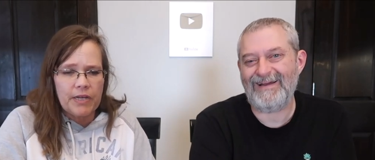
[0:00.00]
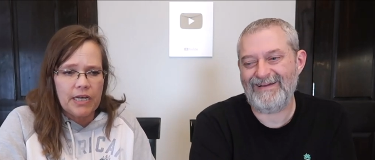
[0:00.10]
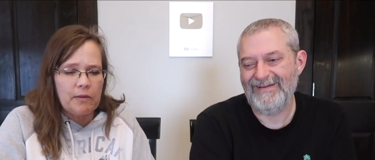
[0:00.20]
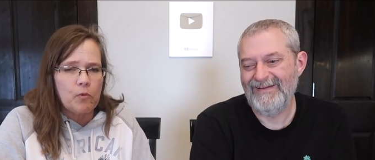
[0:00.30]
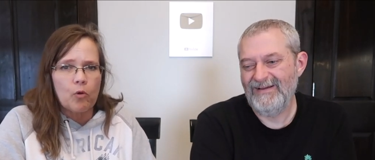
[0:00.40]

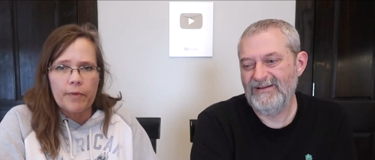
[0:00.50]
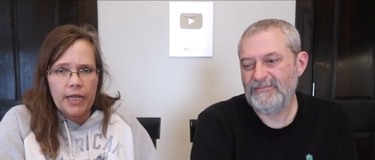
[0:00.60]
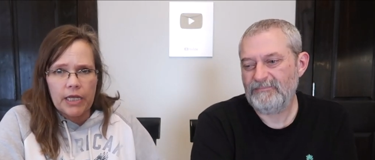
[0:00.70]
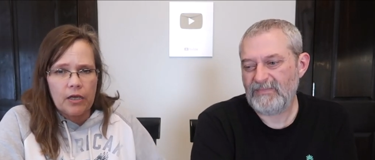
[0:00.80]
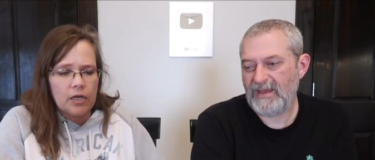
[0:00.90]
Speaker 1: spend any more
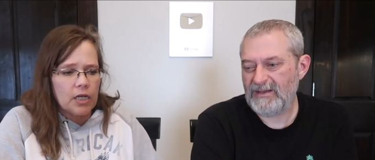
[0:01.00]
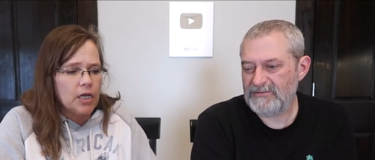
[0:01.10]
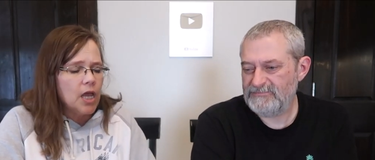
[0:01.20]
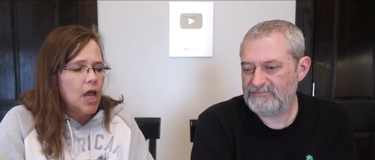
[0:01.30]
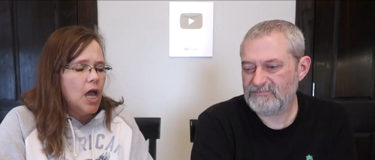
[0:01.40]
money on
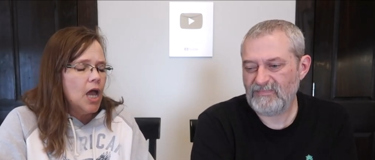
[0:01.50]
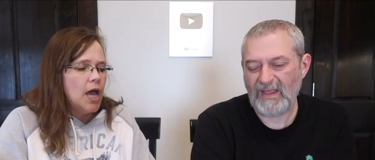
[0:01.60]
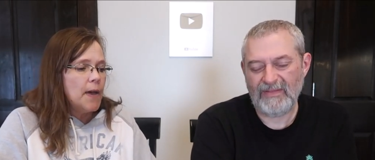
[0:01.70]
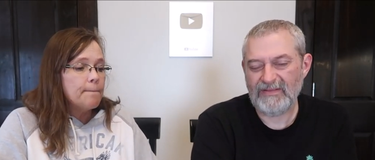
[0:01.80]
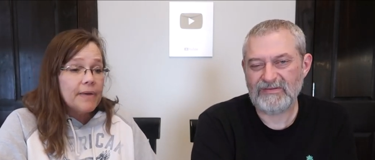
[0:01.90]
yeah. it.
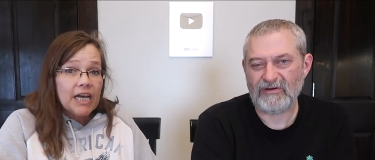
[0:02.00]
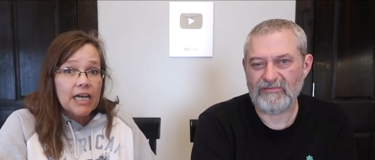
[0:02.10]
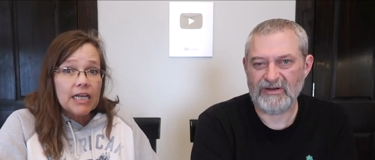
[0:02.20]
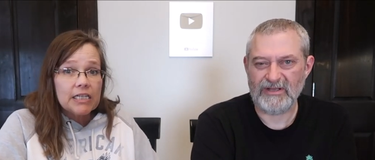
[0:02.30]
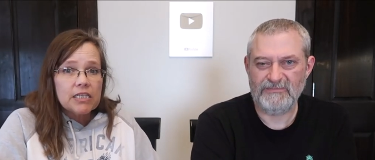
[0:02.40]
Uh,
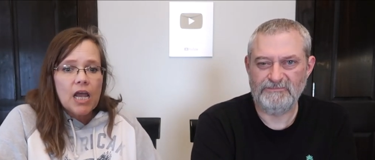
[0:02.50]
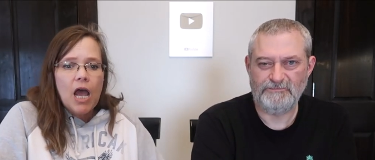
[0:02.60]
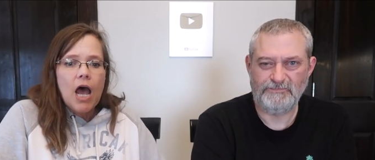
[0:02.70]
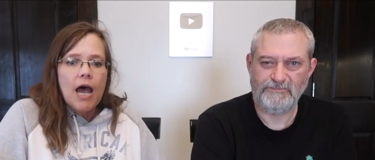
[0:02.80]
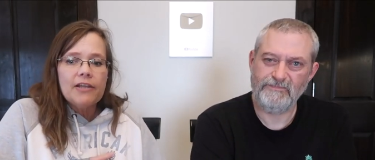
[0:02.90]
but
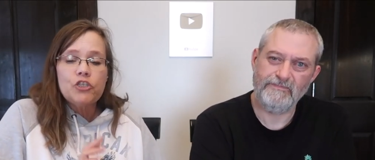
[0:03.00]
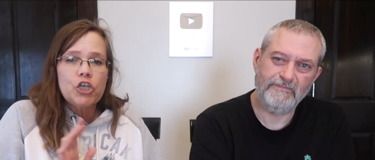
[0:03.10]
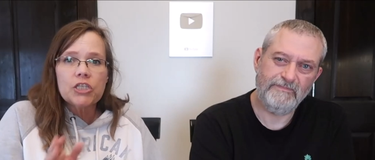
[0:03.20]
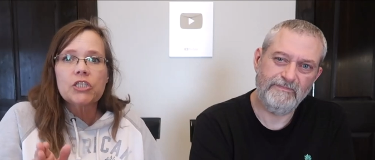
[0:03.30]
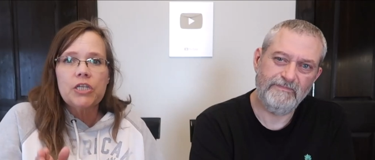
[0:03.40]
uh,
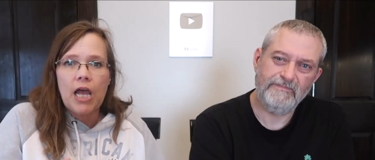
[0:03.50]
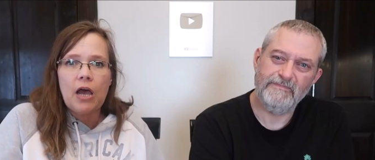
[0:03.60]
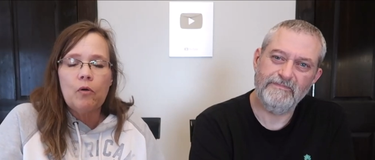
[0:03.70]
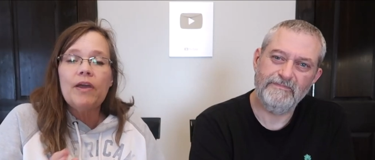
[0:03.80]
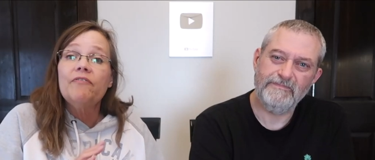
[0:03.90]
just
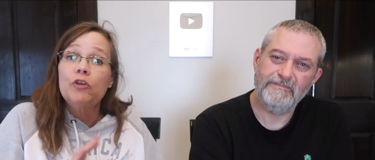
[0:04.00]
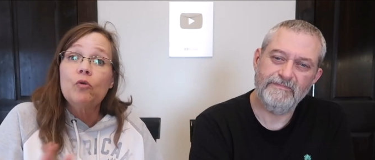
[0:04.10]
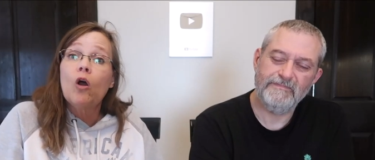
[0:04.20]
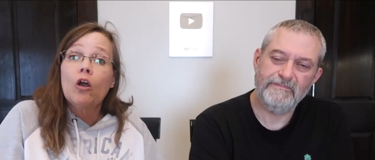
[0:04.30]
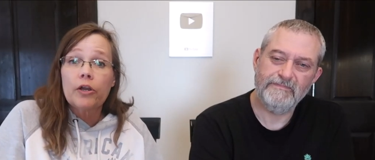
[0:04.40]
know if
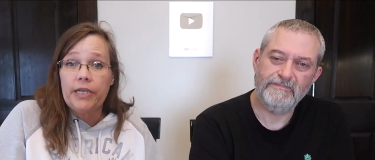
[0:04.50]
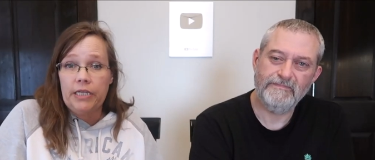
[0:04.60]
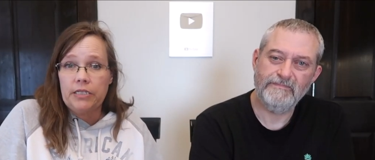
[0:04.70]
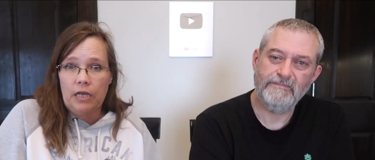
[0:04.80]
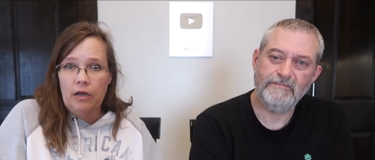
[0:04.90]
you are
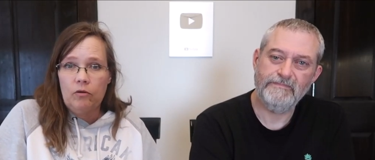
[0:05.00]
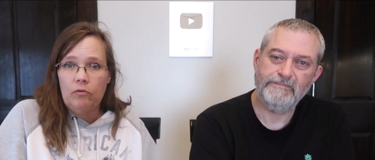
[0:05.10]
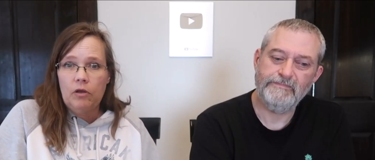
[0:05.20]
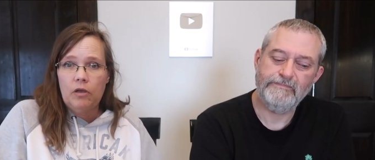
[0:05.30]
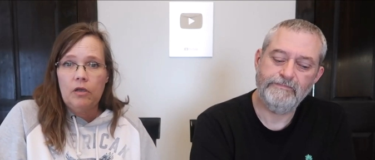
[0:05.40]

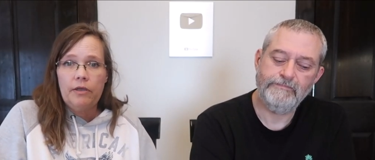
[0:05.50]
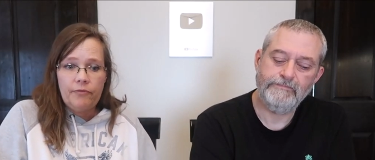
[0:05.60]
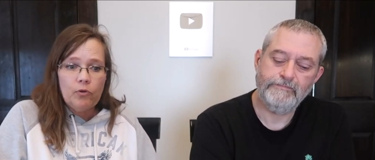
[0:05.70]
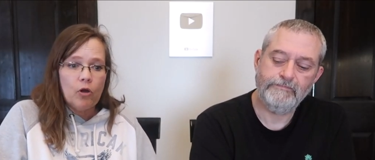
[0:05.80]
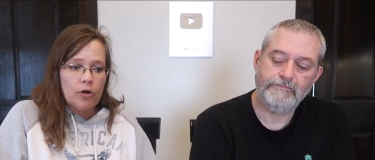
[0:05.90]
keto,
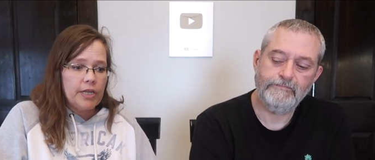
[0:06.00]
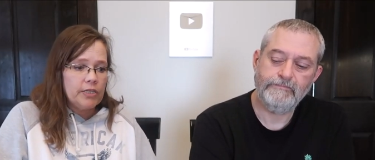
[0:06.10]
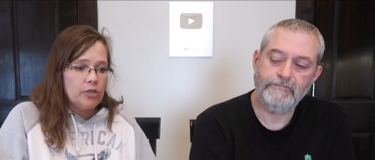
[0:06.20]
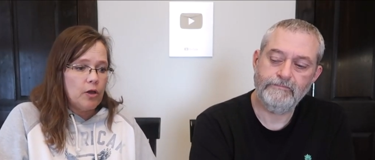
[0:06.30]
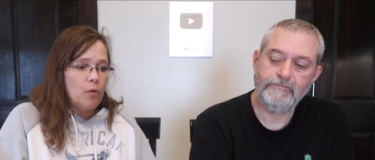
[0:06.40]
if you are
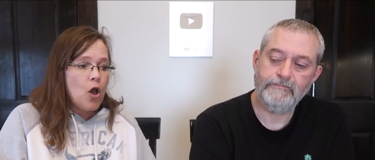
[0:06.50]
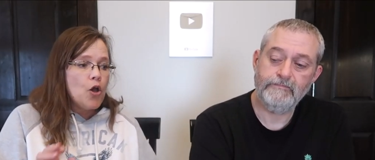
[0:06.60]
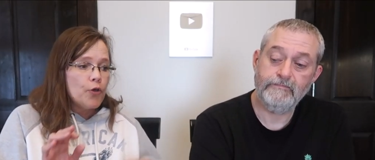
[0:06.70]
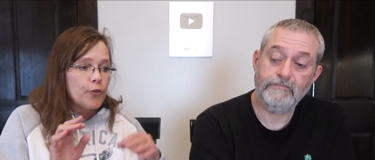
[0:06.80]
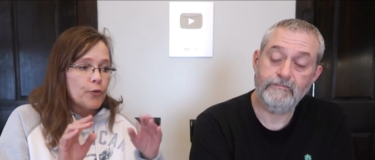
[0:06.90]
keto,
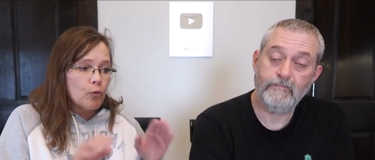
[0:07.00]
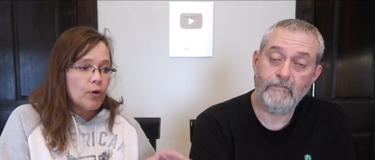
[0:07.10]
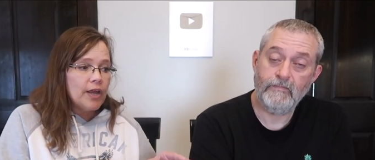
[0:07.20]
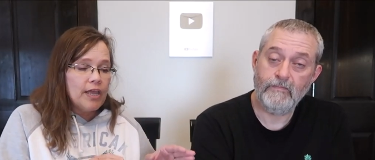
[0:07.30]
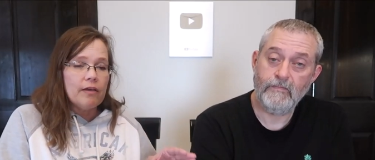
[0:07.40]

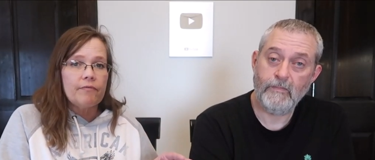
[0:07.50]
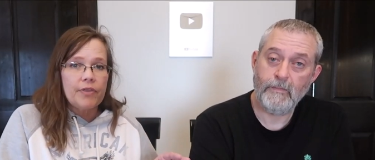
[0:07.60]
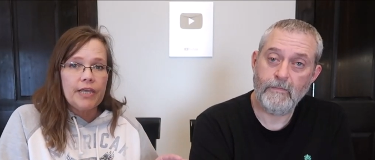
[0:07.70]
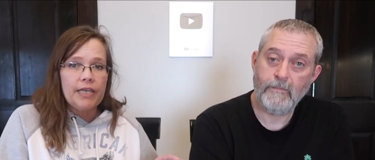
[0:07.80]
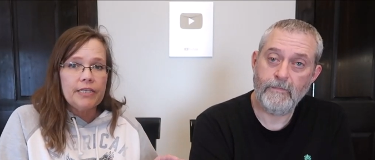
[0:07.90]
three
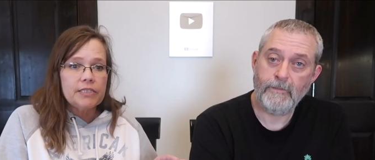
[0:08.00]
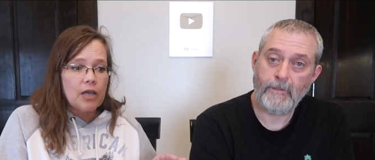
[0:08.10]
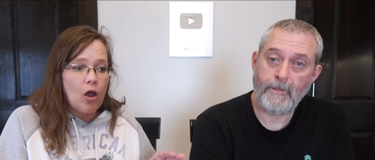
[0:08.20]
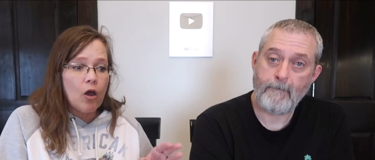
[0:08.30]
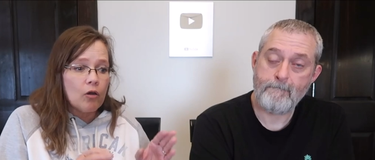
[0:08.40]
of
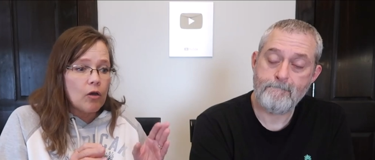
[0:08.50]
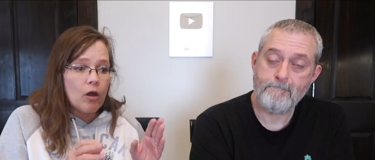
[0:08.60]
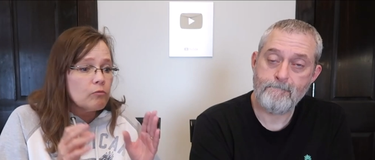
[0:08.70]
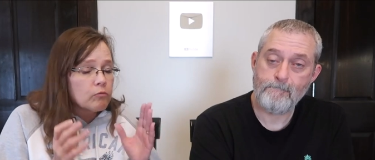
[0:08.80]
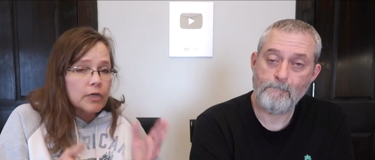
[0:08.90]
these are,
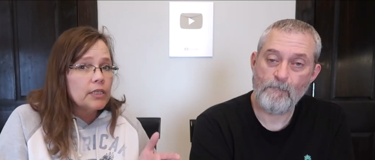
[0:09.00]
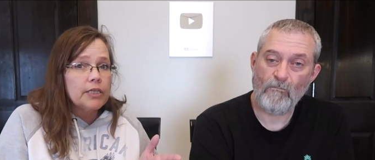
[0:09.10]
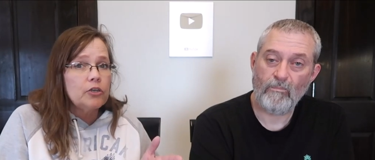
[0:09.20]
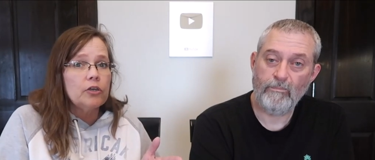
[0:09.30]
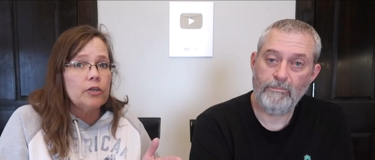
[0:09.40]
are
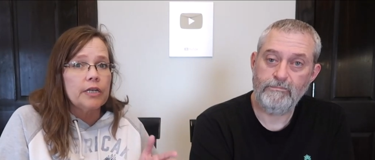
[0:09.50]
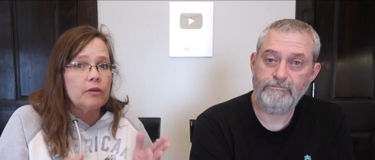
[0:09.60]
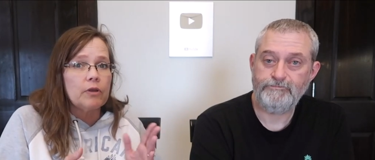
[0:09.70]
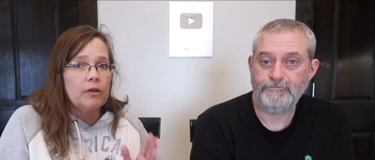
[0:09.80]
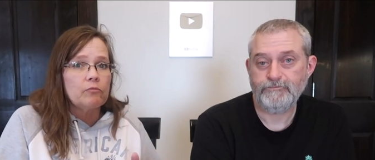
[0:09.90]
really good
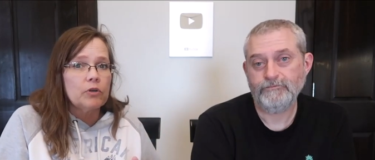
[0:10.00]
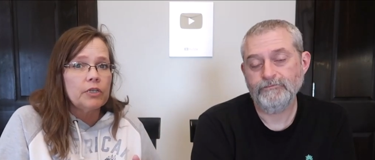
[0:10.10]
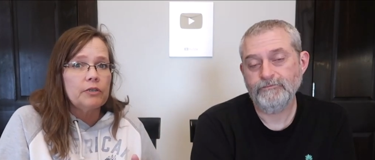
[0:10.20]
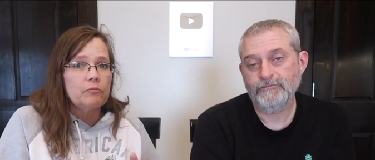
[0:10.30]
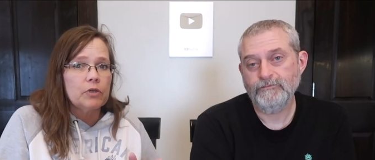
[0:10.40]
and, and
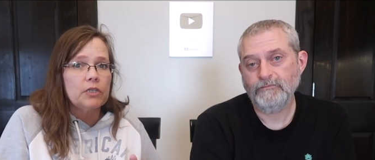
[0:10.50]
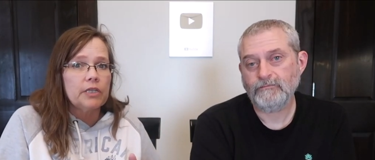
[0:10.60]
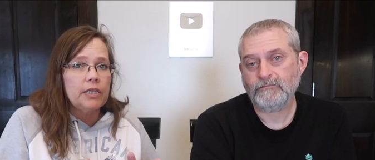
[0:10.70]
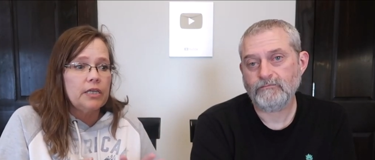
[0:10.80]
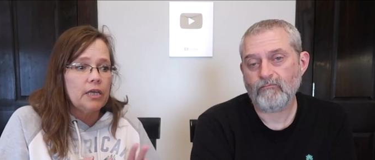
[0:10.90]
really
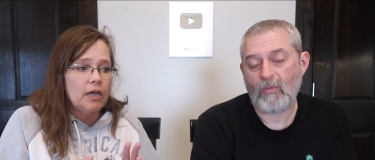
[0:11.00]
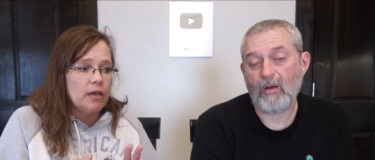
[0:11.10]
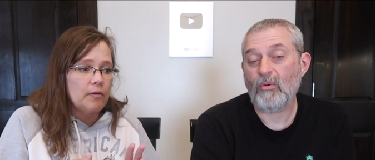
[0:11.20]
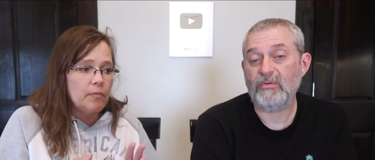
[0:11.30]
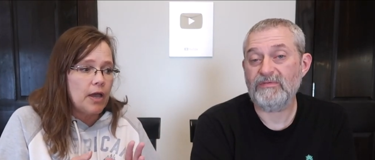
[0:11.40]
really
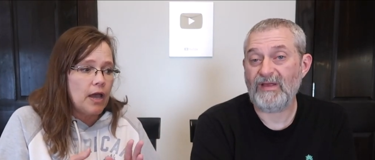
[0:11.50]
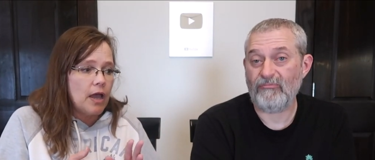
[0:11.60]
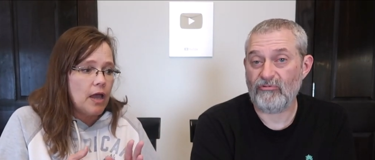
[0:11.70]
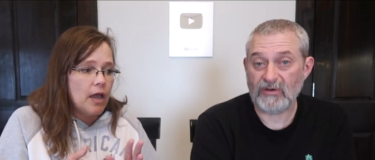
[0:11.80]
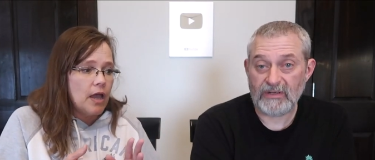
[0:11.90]
uh,
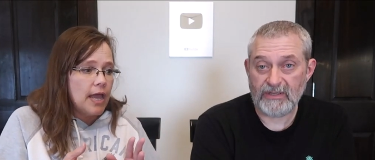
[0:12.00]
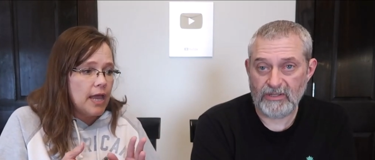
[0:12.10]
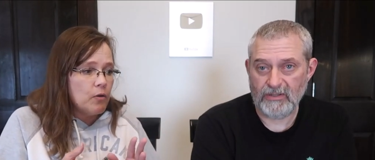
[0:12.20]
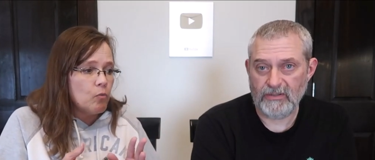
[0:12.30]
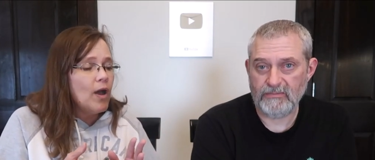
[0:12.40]
Speaker 2: I really
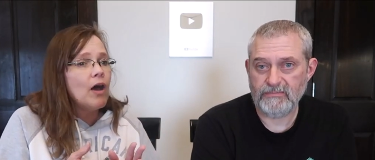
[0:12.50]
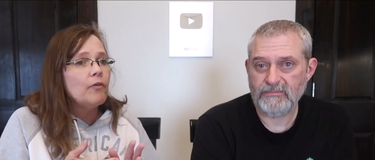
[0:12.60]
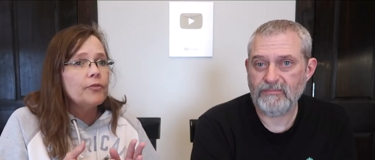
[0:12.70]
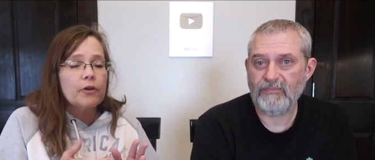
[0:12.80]
good.
Speaker 1: Well,